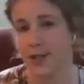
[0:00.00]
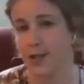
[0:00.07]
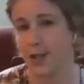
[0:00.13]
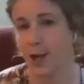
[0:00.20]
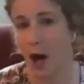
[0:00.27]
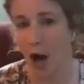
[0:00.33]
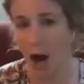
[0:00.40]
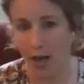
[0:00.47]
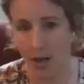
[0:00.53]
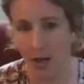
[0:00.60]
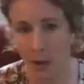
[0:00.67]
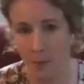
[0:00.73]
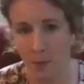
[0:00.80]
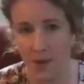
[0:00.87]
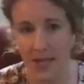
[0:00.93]
to talk
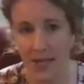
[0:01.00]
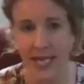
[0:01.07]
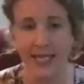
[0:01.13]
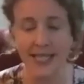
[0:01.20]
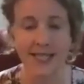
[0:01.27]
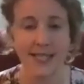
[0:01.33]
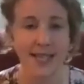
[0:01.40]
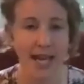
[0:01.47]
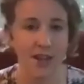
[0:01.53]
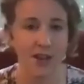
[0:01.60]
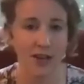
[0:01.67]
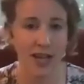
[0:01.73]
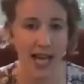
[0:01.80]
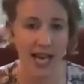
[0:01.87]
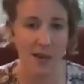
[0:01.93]
about bullying and say they're
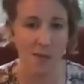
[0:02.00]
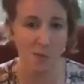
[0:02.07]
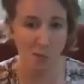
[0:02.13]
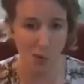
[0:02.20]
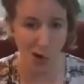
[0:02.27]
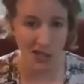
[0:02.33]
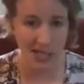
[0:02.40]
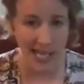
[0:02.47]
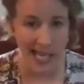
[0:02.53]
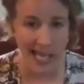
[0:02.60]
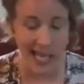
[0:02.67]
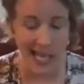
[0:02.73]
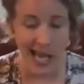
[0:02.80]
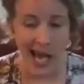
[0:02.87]
getting bullied,